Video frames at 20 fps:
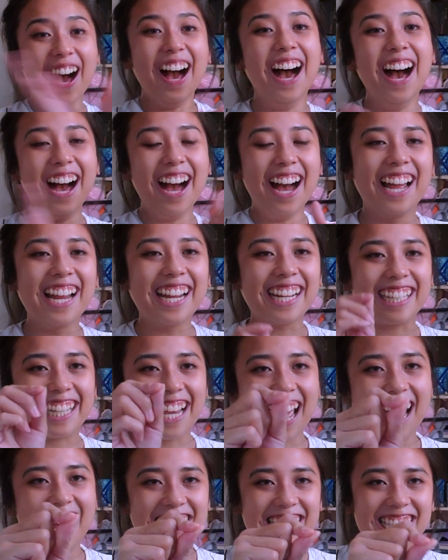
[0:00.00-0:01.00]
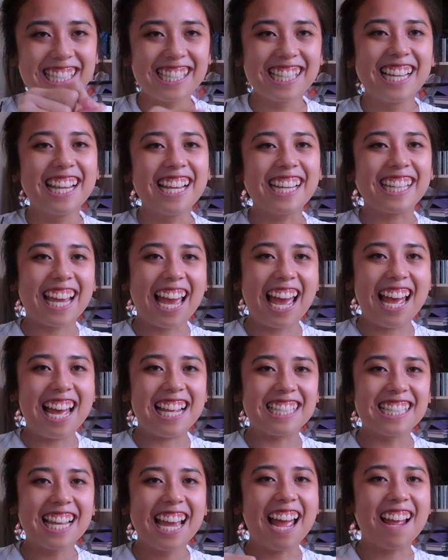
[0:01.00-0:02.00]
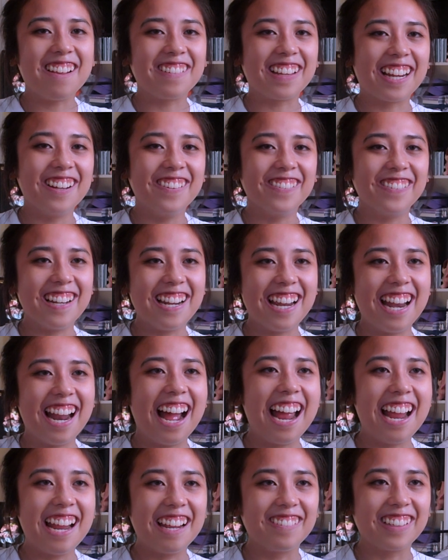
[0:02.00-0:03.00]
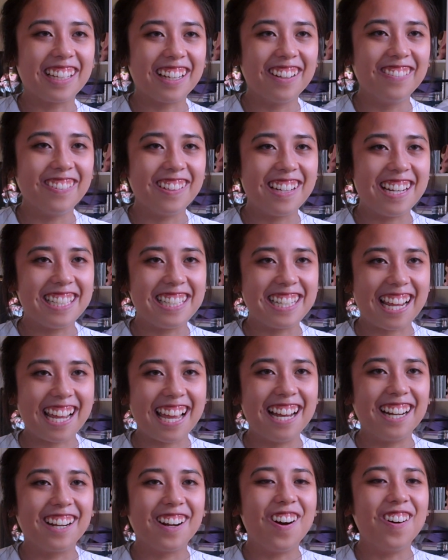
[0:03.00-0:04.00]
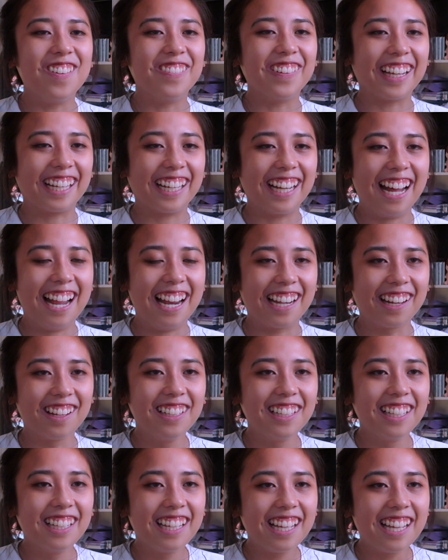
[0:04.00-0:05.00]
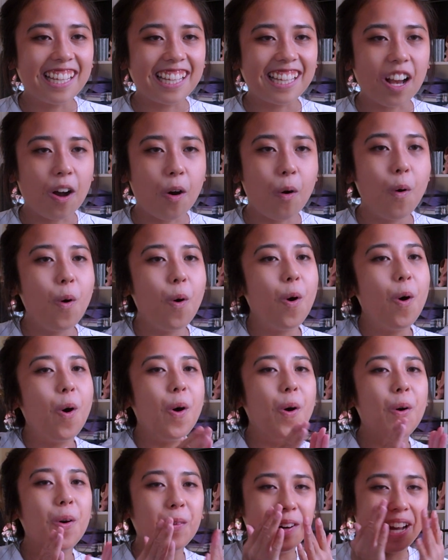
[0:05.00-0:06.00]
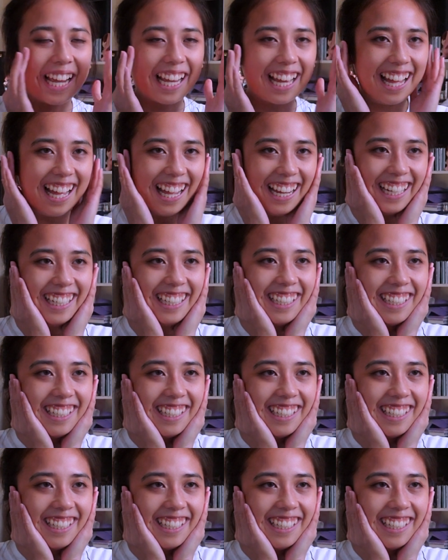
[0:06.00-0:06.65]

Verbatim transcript: Taeyang! Oh. yes, yes, I'm here for it. I am here for it, Taeyang. Oh my god. Oh my god.